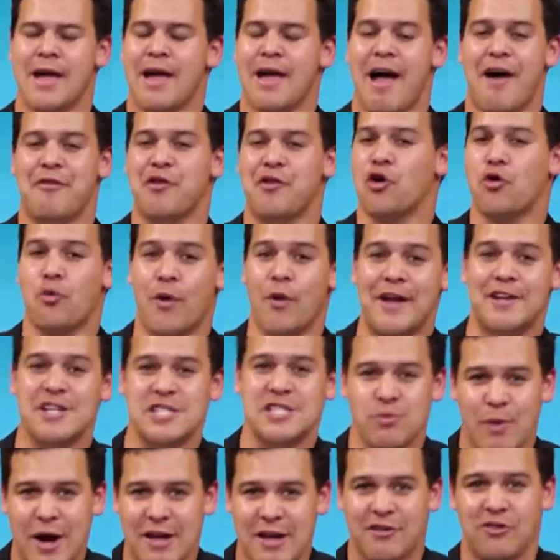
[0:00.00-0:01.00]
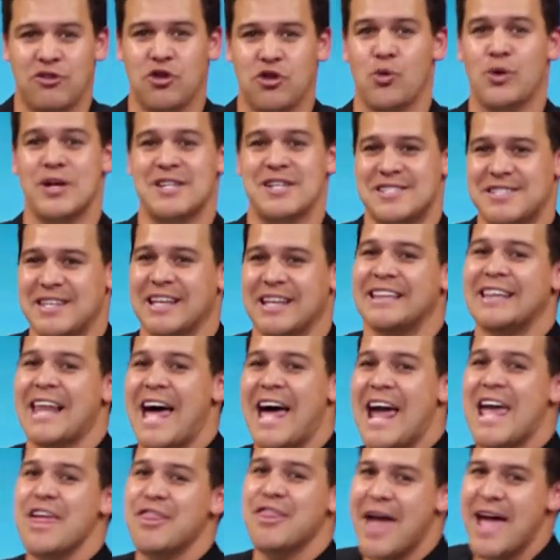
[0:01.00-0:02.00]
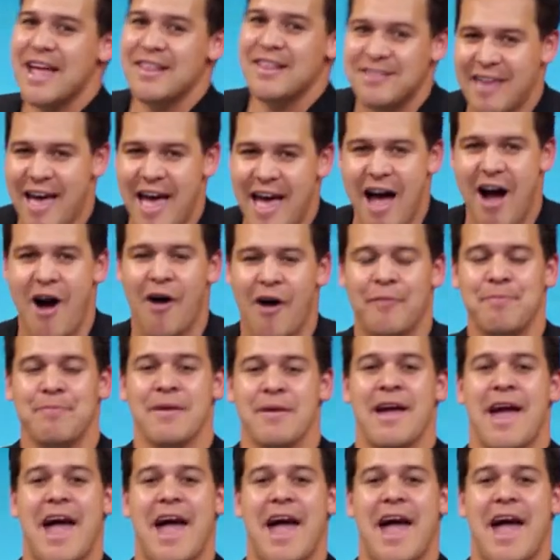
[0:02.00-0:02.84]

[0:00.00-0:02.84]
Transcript: And the greatest way to do it is to lay that down